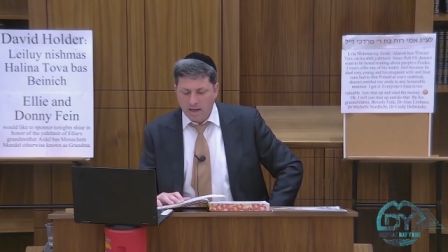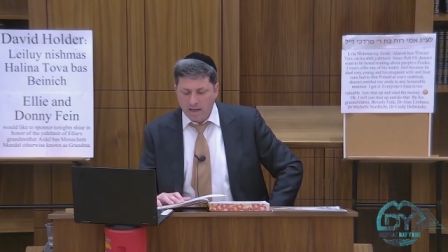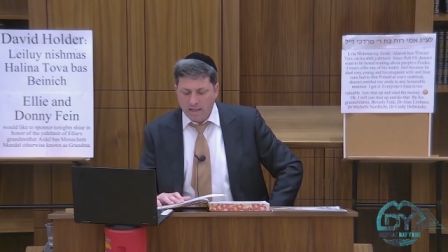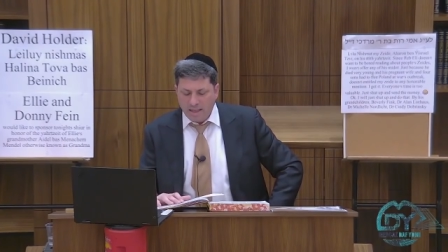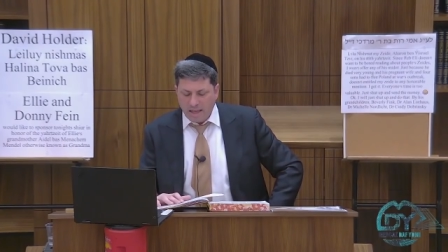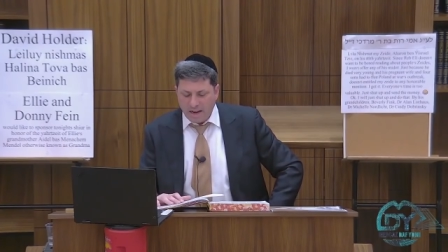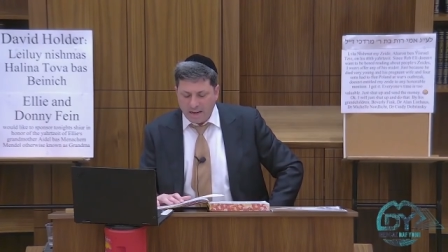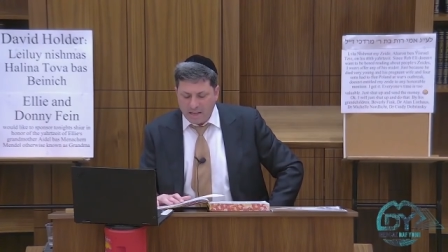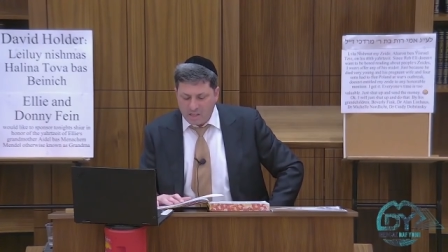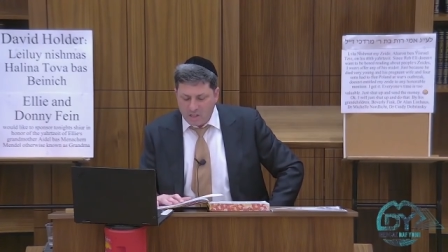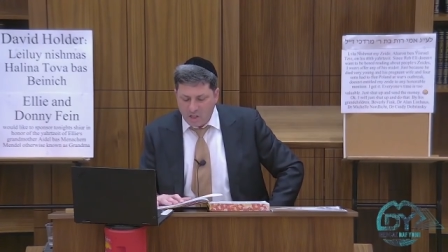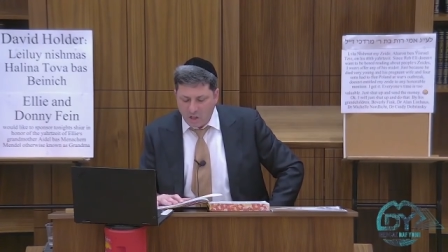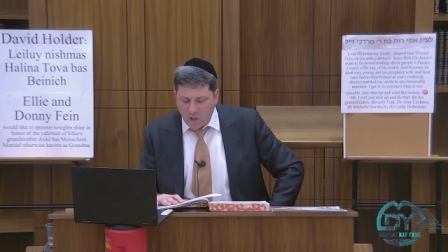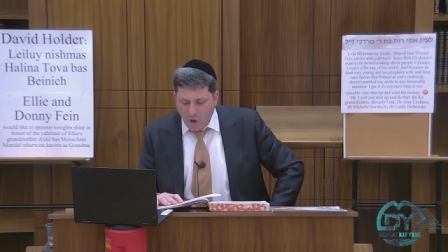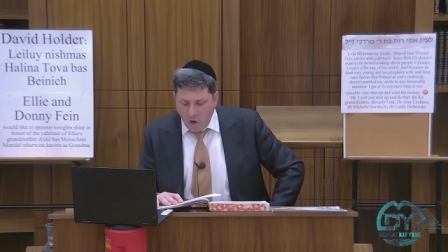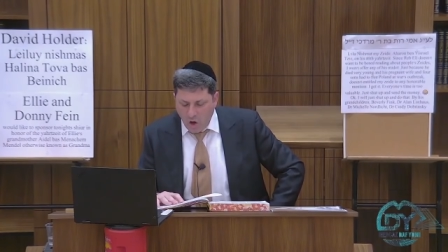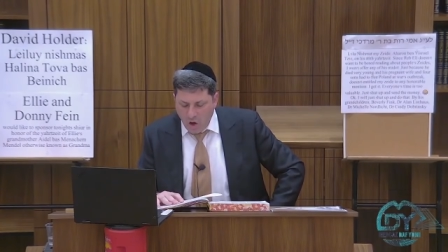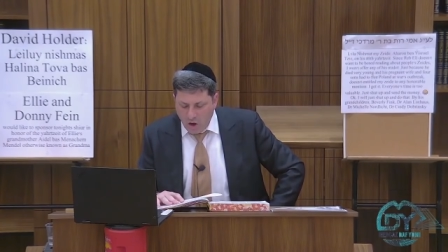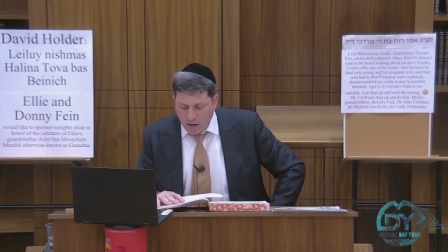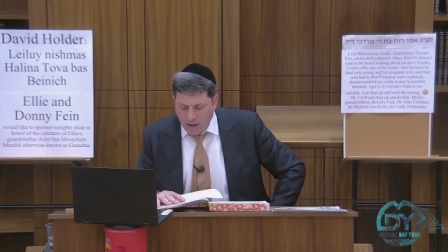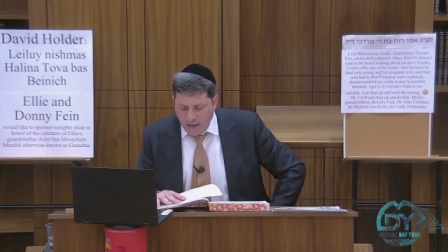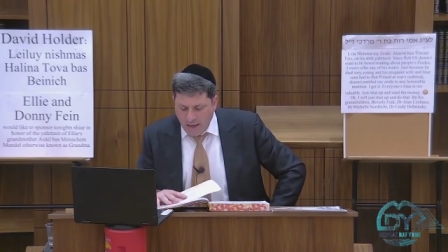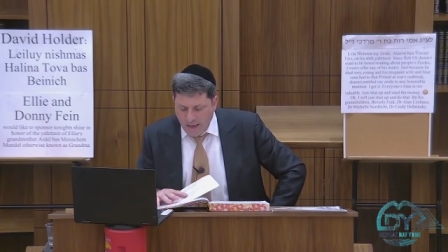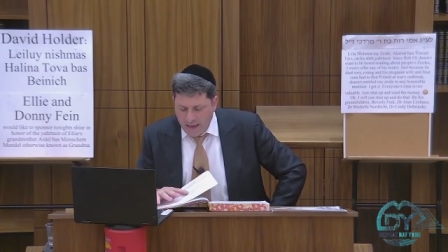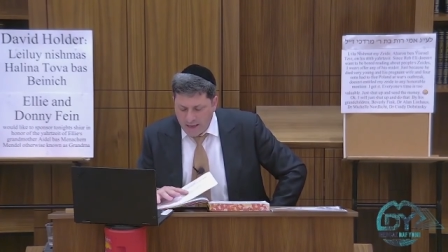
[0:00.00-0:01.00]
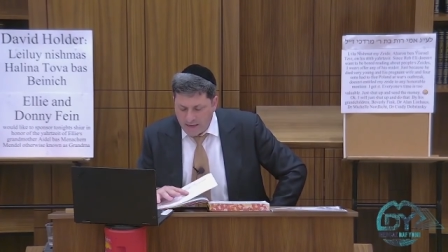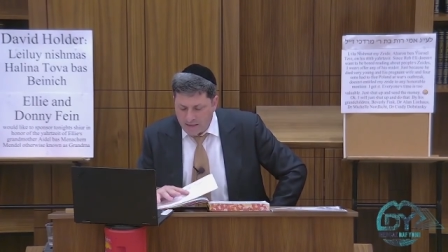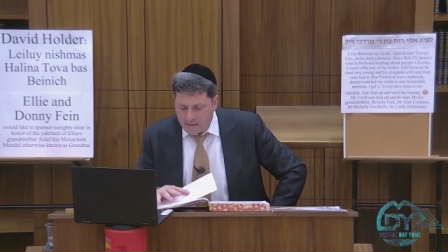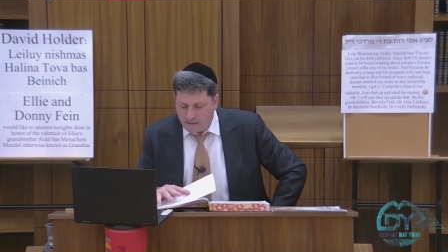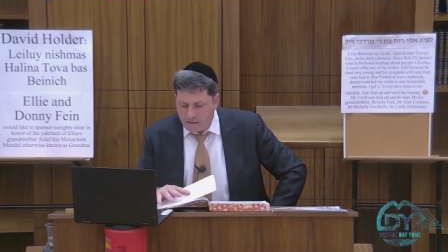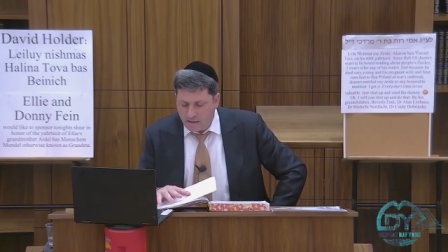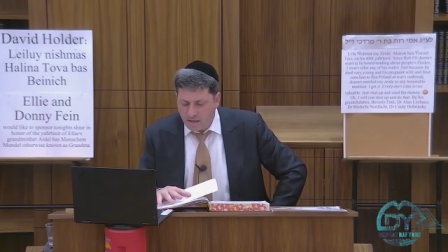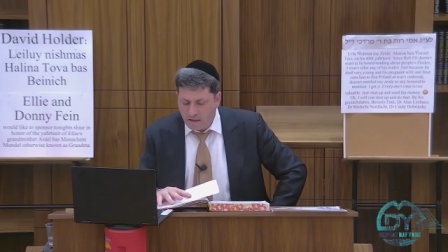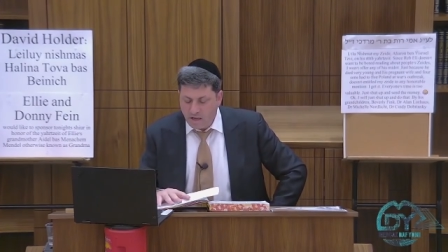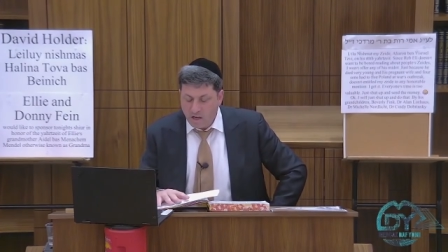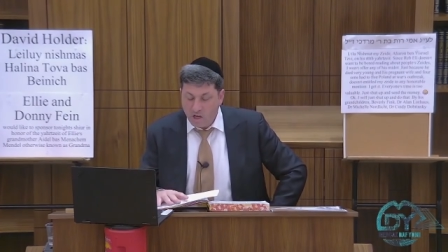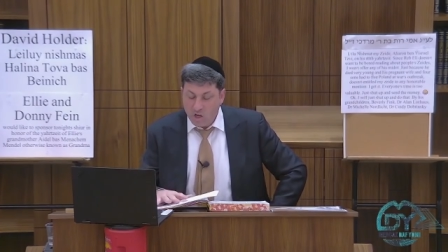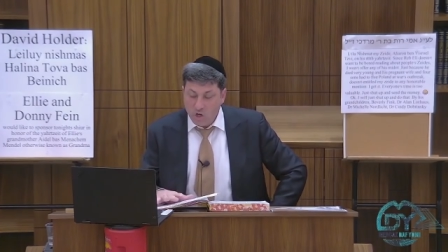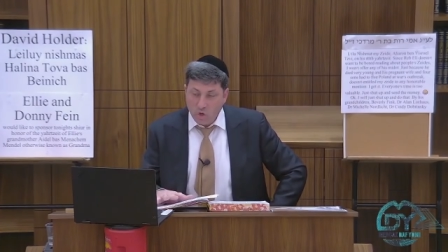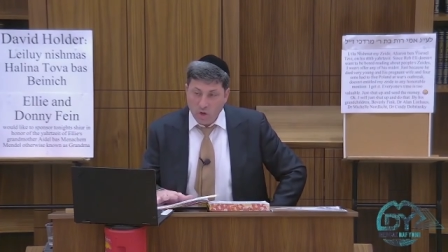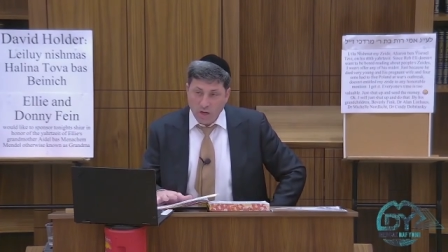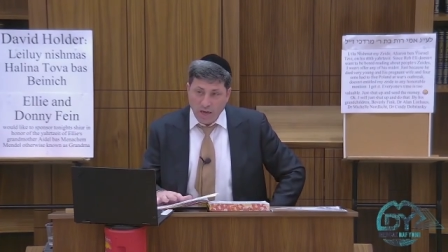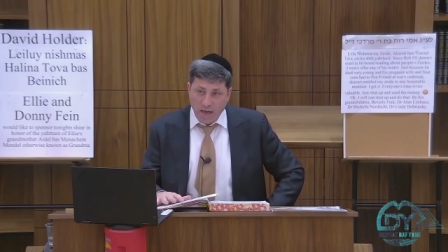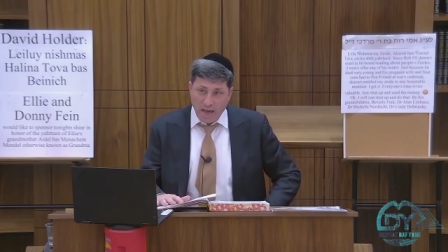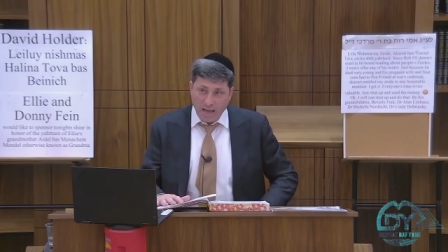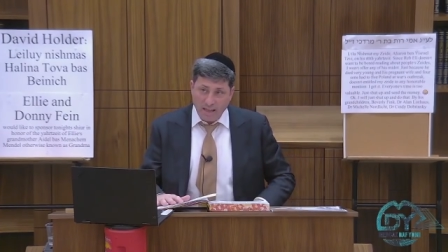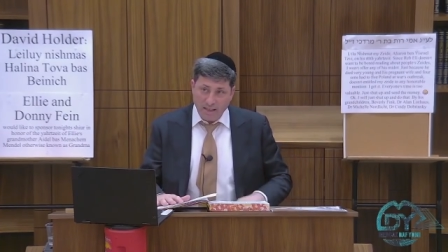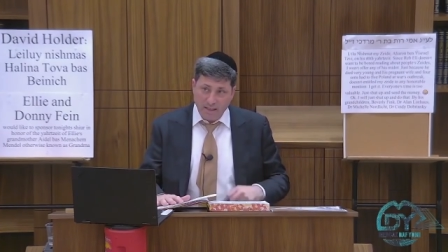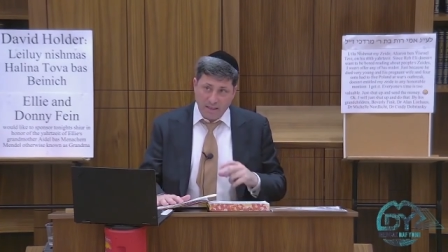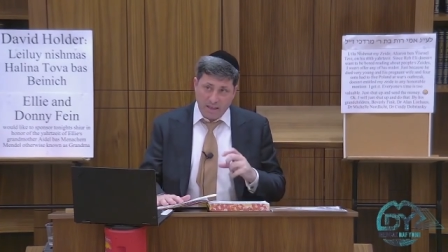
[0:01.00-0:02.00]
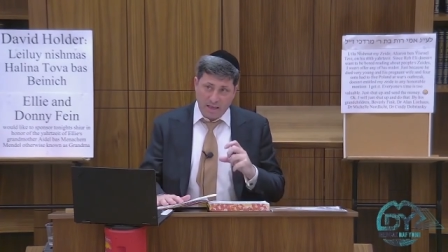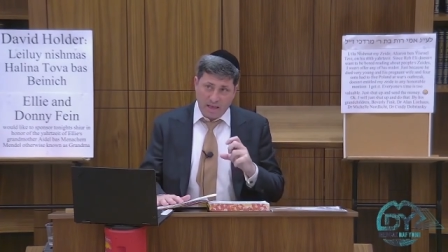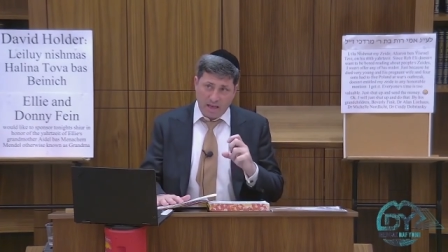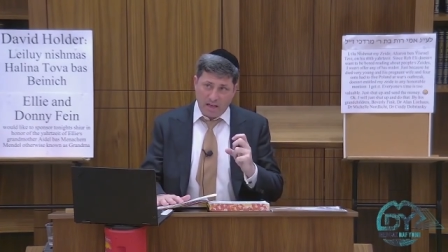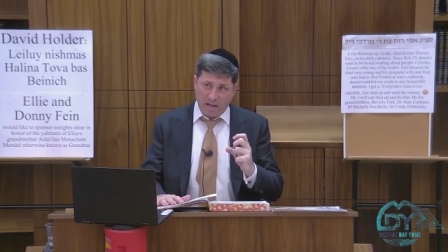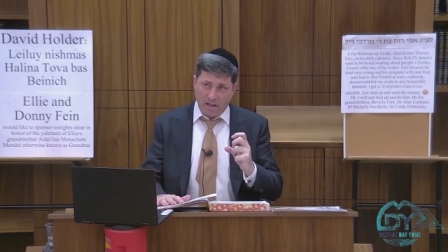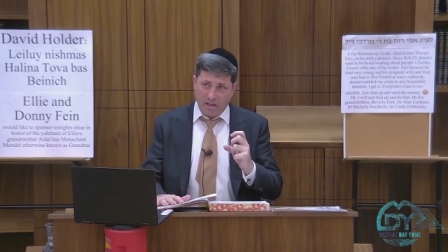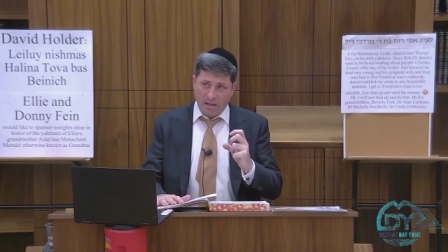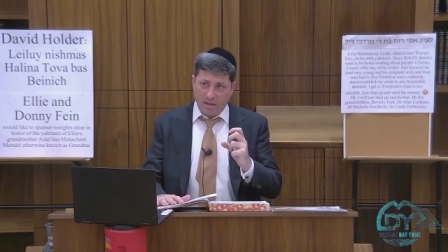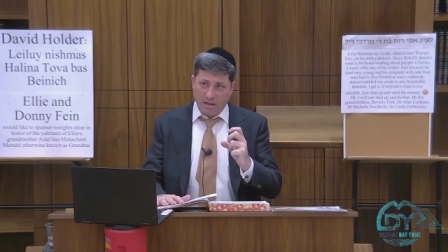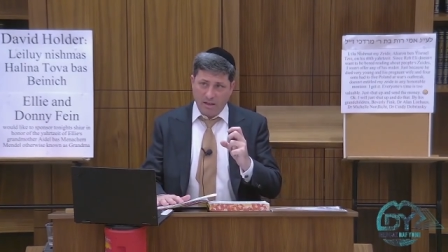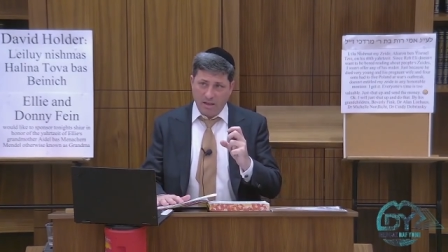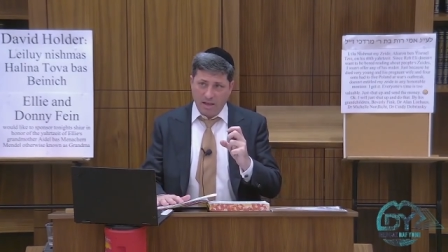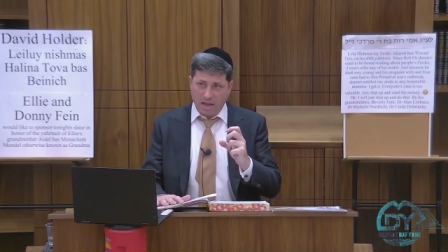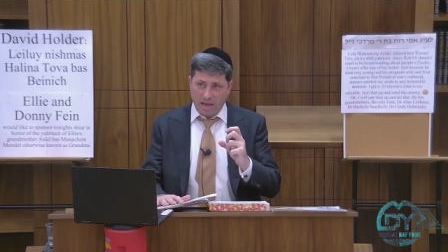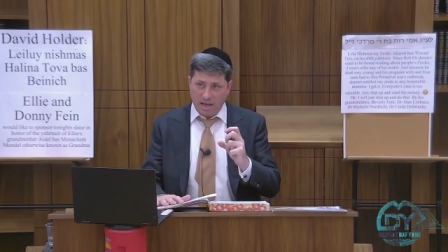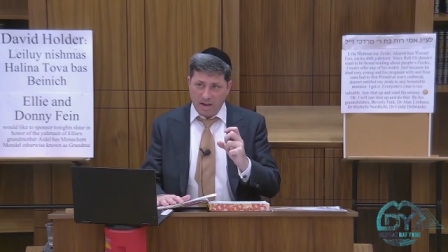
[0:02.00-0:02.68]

that as long as you can't tell